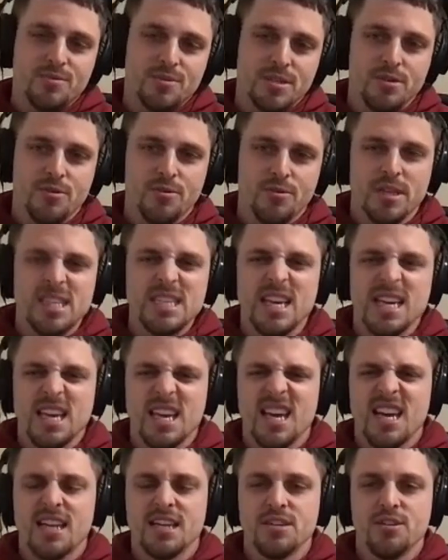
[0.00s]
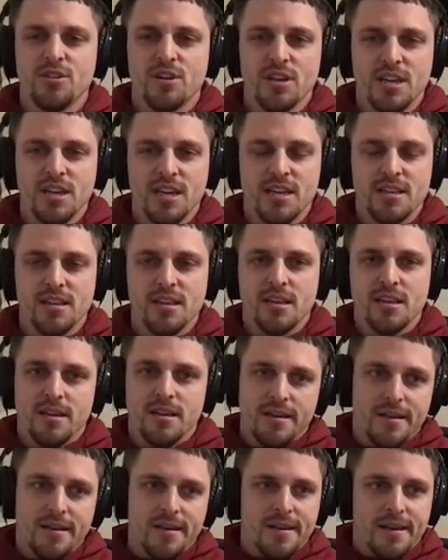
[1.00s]
when you really dig in and you can get
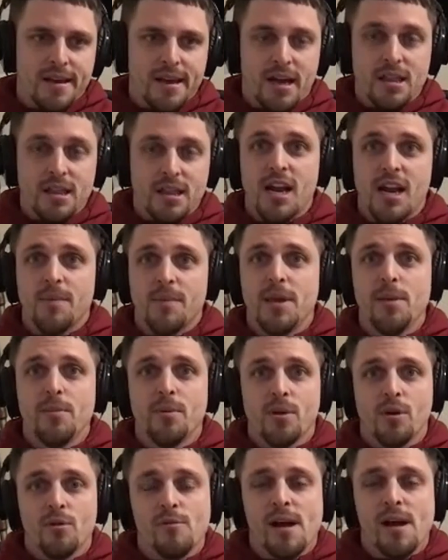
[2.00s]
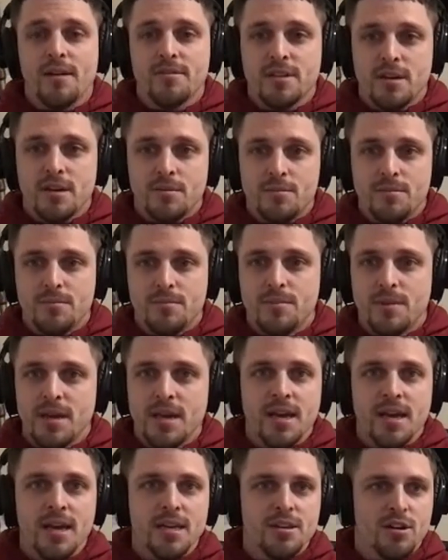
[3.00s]
a lot of people around them
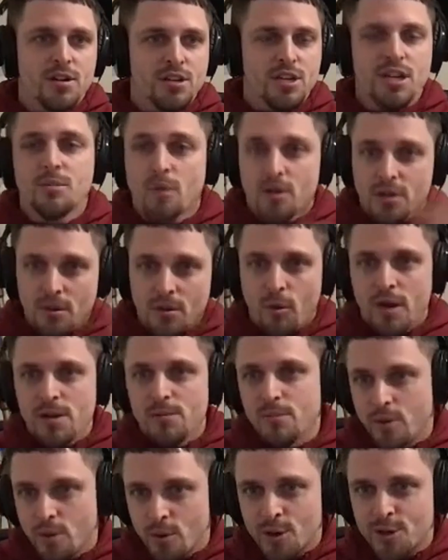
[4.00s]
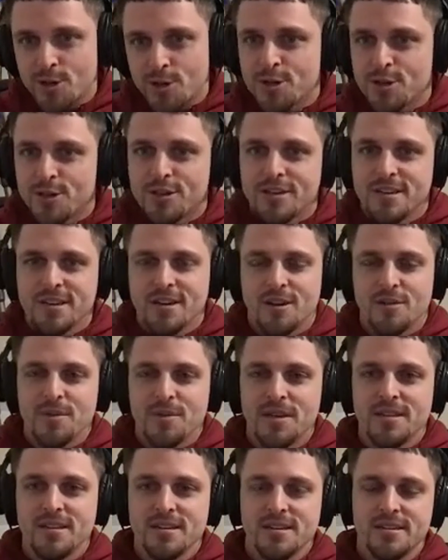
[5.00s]
and, get them on the whiteboard. You know what I
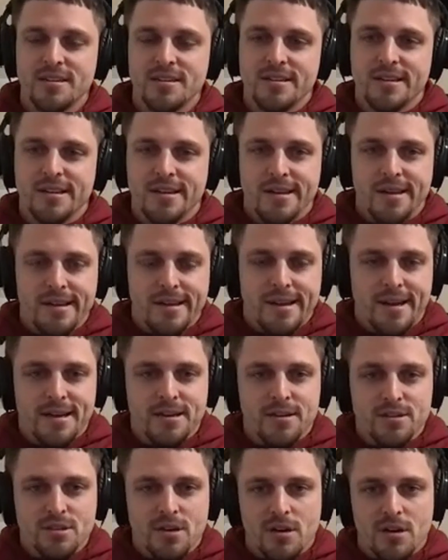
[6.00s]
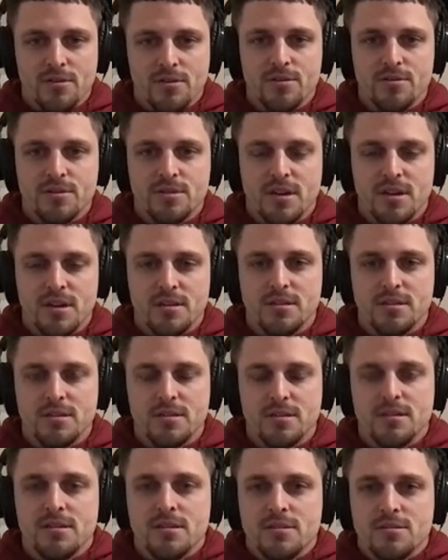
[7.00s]
mean? I know John Gruden's not,
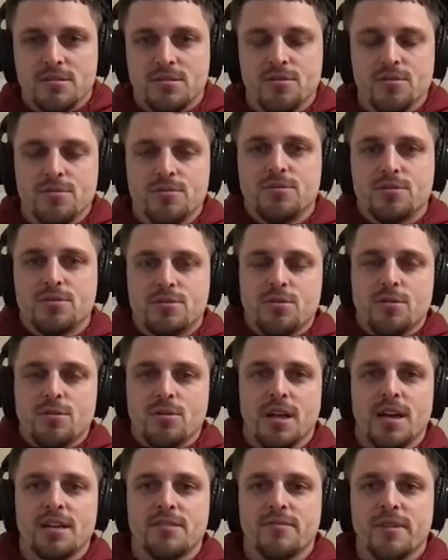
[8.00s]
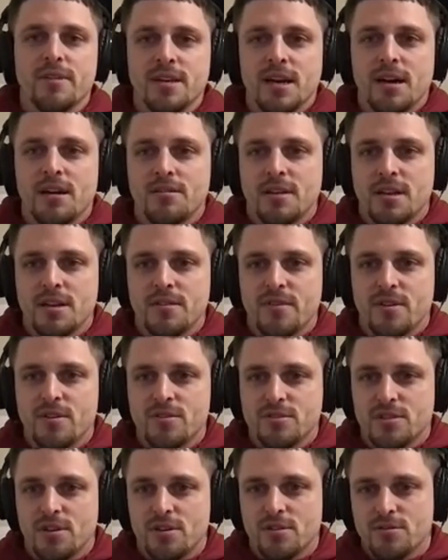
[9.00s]
too liked right now in the NFL
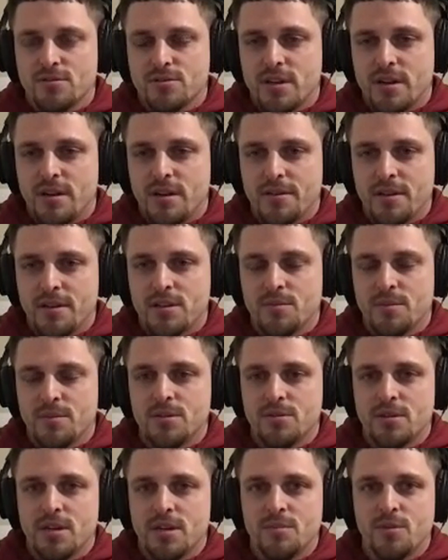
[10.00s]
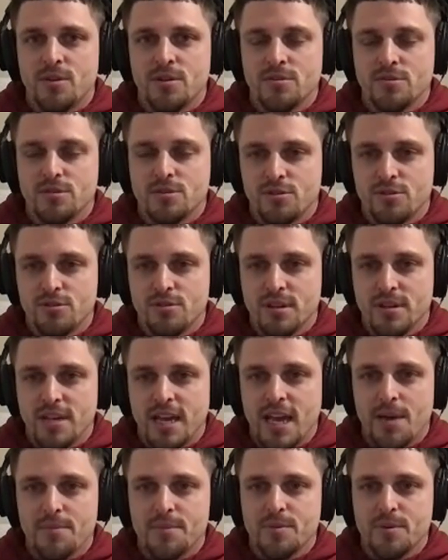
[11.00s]
circle, so I don't think they'll be doing any more of those Gruden
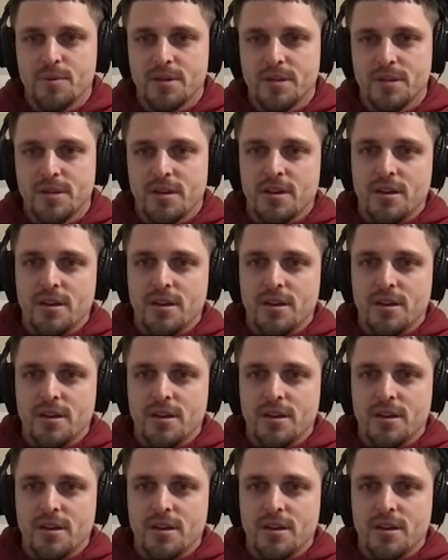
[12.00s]
camps, but,